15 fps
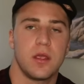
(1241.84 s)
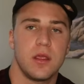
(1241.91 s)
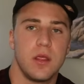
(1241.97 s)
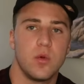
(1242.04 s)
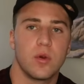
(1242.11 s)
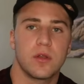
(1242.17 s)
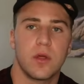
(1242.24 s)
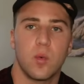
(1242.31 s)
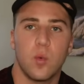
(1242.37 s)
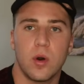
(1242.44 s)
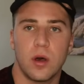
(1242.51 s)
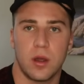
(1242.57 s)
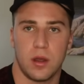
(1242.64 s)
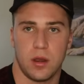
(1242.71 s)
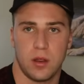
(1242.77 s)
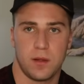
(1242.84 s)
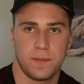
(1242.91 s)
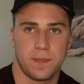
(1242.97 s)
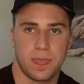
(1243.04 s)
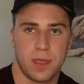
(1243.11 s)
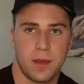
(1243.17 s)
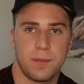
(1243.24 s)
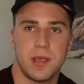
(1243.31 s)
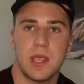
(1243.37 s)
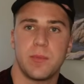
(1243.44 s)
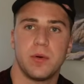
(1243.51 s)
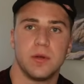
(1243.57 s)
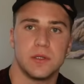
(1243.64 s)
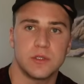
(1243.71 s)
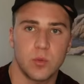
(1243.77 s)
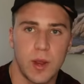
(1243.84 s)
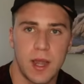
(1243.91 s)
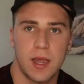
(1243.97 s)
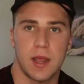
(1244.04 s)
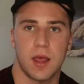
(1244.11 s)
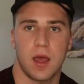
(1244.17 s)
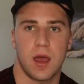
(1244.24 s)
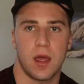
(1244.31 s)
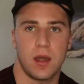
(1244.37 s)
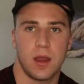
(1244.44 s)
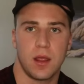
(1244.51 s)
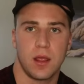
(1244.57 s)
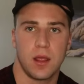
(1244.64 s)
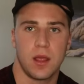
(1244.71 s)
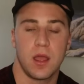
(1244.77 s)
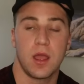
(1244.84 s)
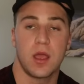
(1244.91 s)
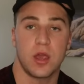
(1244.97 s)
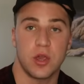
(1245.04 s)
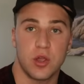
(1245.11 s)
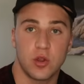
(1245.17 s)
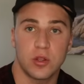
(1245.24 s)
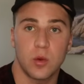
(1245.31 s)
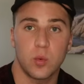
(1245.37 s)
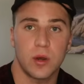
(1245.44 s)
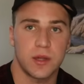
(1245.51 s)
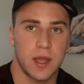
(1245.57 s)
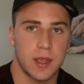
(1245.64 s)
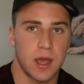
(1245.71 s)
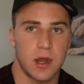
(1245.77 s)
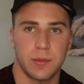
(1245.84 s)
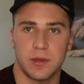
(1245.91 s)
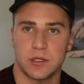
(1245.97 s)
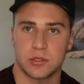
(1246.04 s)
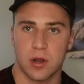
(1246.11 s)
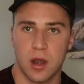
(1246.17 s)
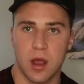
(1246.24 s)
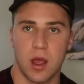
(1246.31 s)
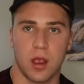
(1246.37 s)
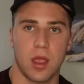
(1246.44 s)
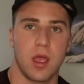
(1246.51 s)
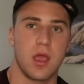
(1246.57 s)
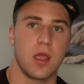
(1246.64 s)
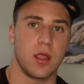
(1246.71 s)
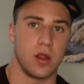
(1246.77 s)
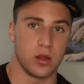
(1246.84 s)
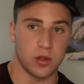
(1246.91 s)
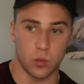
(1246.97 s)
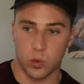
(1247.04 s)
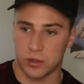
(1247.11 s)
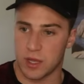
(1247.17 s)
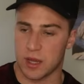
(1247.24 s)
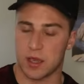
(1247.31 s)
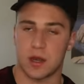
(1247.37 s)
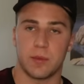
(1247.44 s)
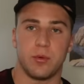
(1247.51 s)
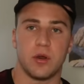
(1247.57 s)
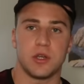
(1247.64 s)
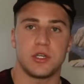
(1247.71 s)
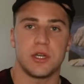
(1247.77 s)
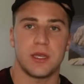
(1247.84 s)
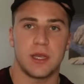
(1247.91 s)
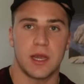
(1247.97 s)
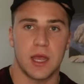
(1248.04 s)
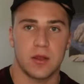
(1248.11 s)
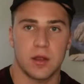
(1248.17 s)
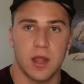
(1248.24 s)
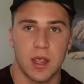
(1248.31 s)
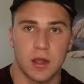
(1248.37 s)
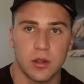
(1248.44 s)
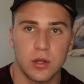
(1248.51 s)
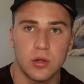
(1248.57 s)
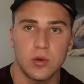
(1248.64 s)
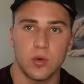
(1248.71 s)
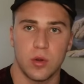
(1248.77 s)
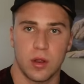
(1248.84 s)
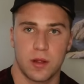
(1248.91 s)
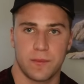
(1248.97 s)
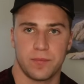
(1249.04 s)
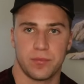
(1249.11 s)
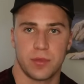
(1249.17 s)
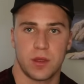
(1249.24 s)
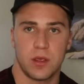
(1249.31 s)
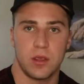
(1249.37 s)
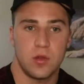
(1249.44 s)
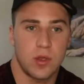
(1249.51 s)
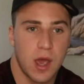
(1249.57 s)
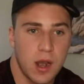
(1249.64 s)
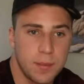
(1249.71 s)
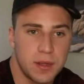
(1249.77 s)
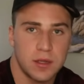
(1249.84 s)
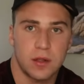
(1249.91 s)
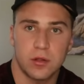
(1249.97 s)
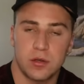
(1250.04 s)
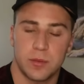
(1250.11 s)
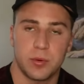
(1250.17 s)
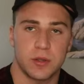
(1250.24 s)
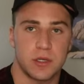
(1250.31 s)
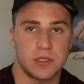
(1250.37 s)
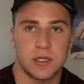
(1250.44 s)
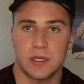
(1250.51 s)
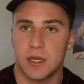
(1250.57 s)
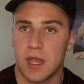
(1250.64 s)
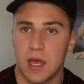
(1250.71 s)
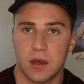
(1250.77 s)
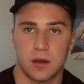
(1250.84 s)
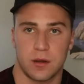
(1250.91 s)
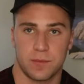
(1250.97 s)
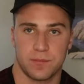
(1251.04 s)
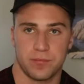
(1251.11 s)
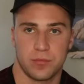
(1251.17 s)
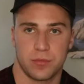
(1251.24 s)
You are the one people is waiting on. You're the one that got to be strong. You're the one that got to put shit together like glue. You got to be the glue to put the shit together.